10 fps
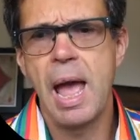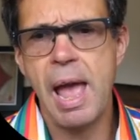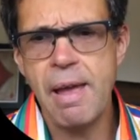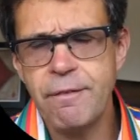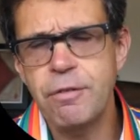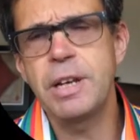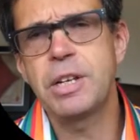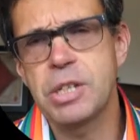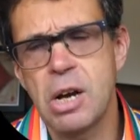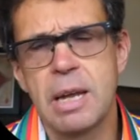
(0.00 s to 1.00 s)
Every
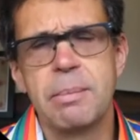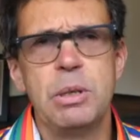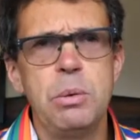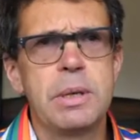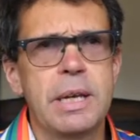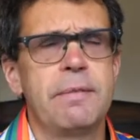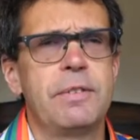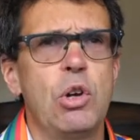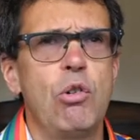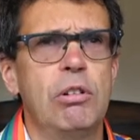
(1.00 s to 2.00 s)
time you give
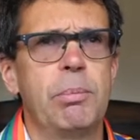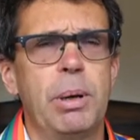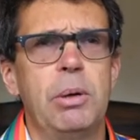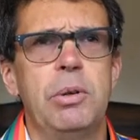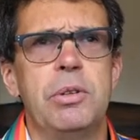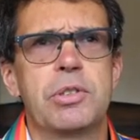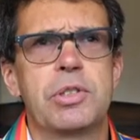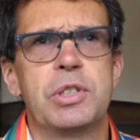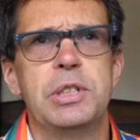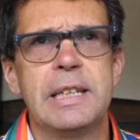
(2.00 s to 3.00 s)
your opponents
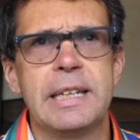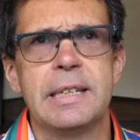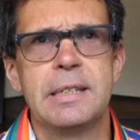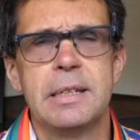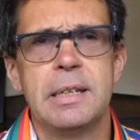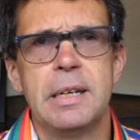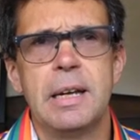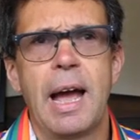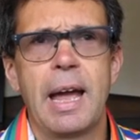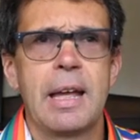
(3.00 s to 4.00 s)
the lead,
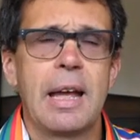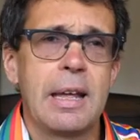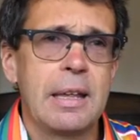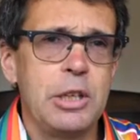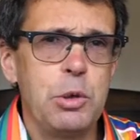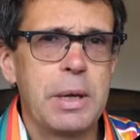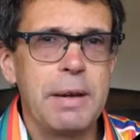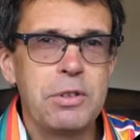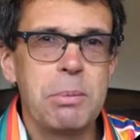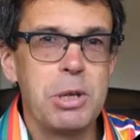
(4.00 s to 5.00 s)
you
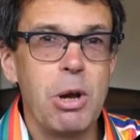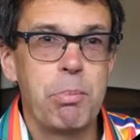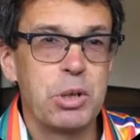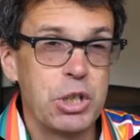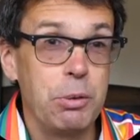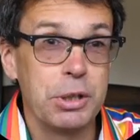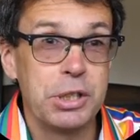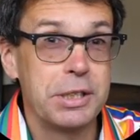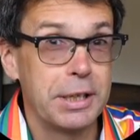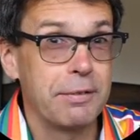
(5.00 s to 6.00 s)
give them the
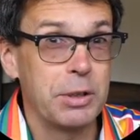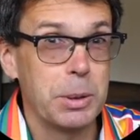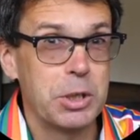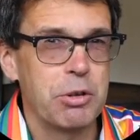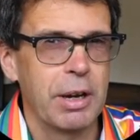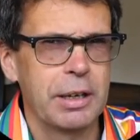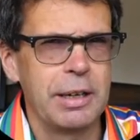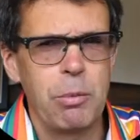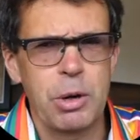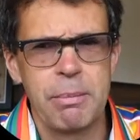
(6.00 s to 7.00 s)
opportunity to give you a trick.
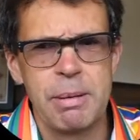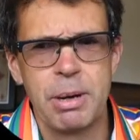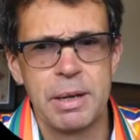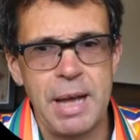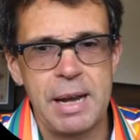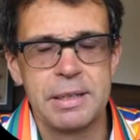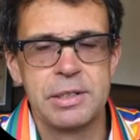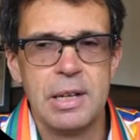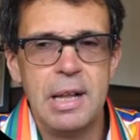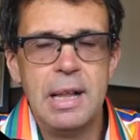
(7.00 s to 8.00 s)
Now, what I mean by that is